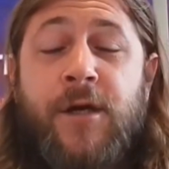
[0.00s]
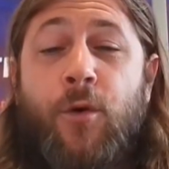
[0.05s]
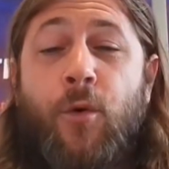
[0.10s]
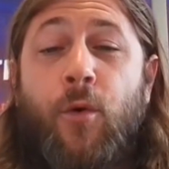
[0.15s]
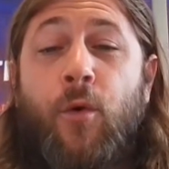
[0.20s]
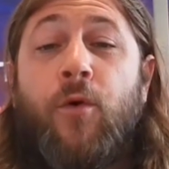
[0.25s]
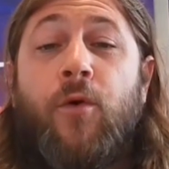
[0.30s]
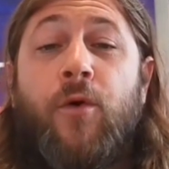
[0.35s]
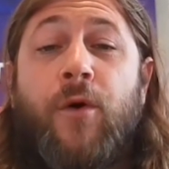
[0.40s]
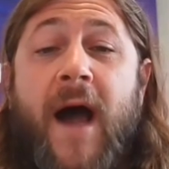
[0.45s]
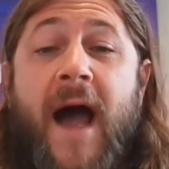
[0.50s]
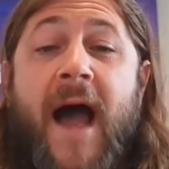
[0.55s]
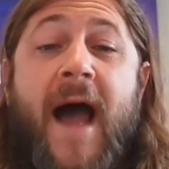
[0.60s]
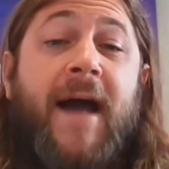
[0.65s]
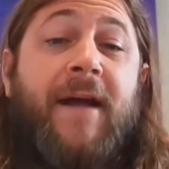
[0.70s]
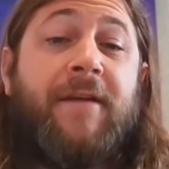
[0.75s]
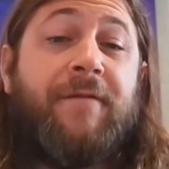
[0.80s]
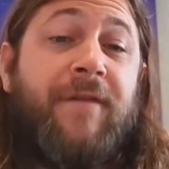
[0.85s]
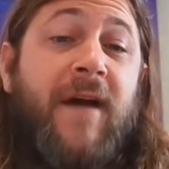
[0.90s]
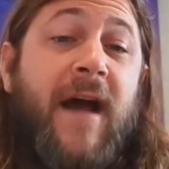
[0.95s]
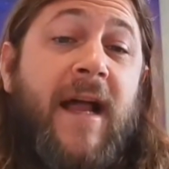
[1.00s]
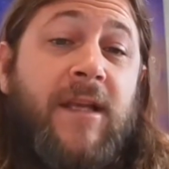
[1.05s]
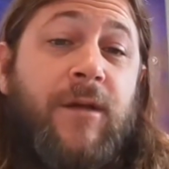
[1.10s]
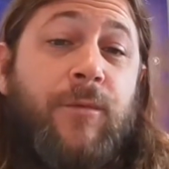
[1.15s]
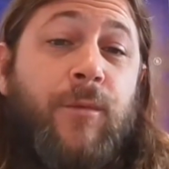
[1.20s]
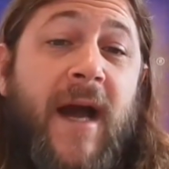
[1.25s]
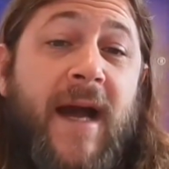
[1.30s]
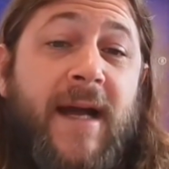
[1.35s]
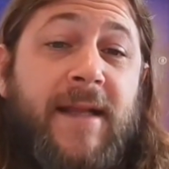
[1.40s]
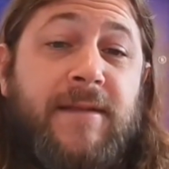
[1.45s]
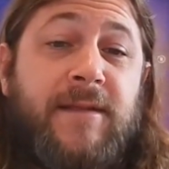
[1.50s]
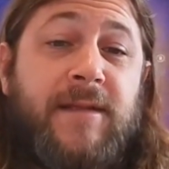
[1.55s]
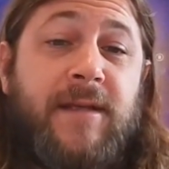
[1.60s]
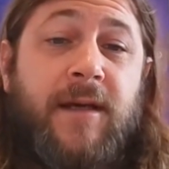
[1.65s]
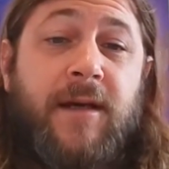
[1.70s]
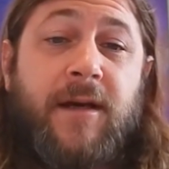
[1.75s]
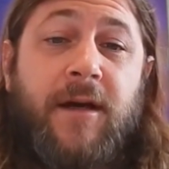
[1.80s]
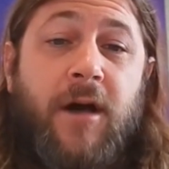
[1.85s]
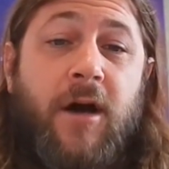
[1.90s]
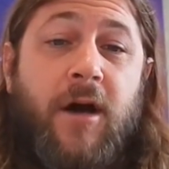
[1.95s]
or add value add
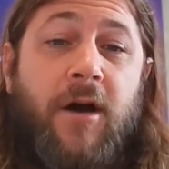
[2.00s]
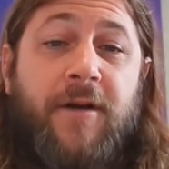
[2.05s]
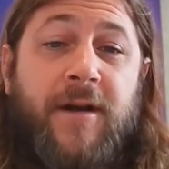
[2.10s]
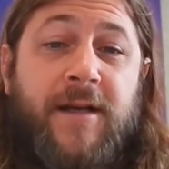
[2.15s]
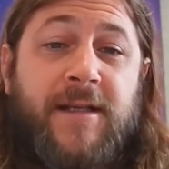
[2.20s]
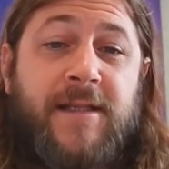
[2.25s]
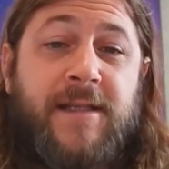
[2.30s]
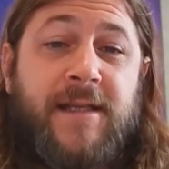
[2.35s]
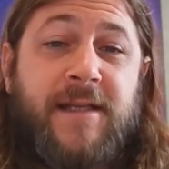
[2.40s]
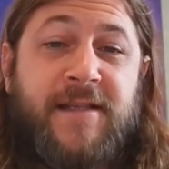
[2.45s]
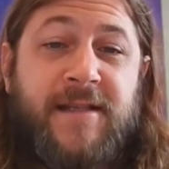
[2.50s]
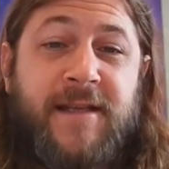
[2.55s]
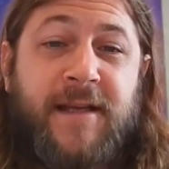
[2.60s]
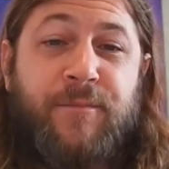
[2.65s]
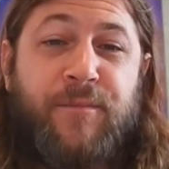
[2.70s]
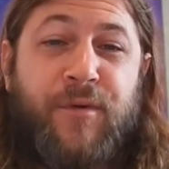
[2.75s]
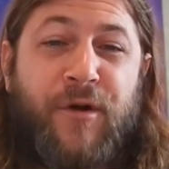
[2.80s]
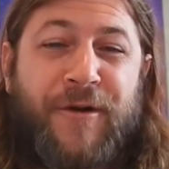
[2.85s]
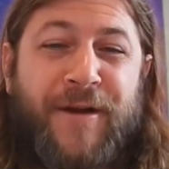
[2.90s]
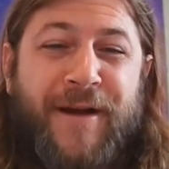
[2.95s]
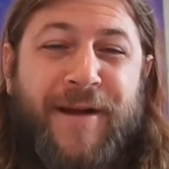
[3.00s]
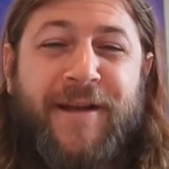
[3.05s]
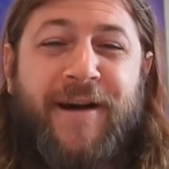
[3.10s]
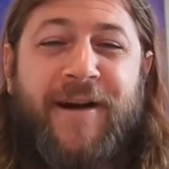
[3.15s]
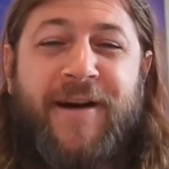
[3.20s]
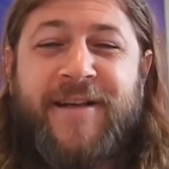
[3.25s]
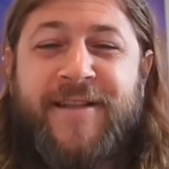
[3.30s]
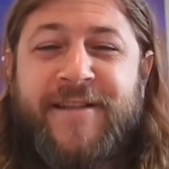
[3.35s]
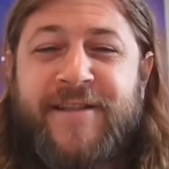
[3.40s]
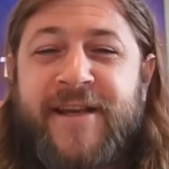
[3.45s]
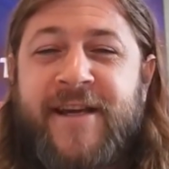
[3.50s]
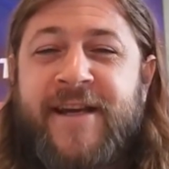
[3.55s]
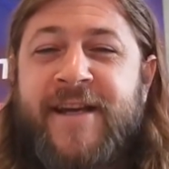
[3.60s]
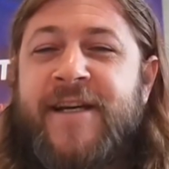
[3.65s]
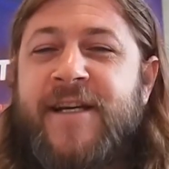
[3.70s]
to our existing product lines.